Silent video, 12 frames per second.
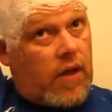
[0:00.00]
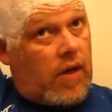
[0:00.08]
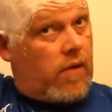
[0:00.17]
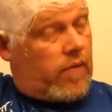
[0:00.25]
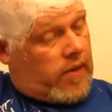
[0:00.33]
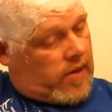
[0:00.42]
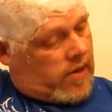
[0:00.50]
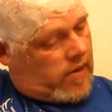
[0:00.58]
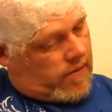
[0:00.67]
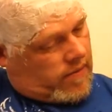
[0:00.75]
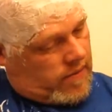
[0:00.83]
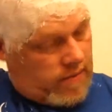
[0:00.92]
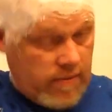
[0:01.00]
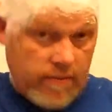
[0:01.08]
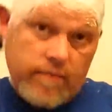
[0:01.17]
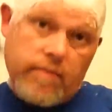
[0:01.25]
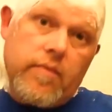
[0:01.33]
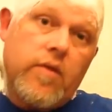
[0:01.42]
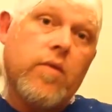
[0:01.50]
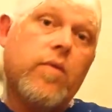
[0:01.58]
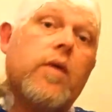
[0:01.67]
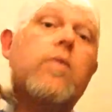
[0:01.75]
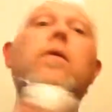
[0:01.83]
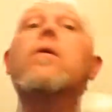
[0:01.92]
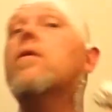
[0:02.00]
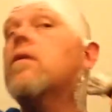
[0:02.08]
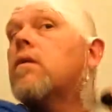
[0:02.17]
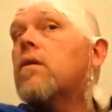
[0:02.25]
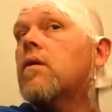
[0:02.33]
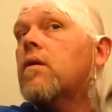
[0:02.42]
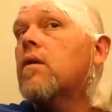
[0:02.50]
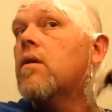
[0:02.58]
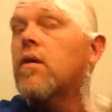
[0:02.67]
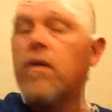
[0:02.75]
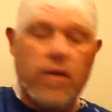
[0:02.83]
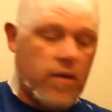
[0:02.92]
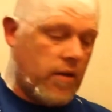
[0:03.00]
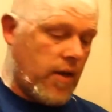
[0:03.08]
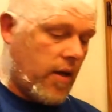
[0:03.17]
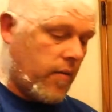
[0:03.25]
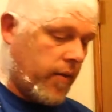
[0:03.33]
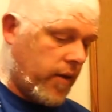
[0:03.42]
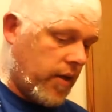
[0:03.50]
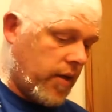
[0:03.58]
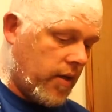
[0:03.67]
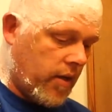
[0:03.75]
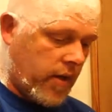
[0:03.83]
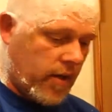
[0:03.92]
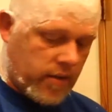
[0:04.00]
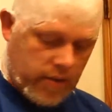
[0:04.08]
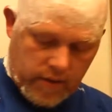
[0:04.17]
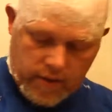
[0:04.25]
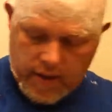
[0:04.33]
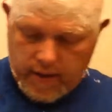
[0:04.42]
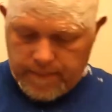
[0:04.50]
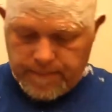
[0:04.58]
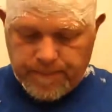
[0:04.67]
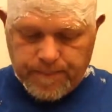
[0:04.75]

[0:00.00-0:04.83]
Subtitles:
here we go. We will now begin against the grain.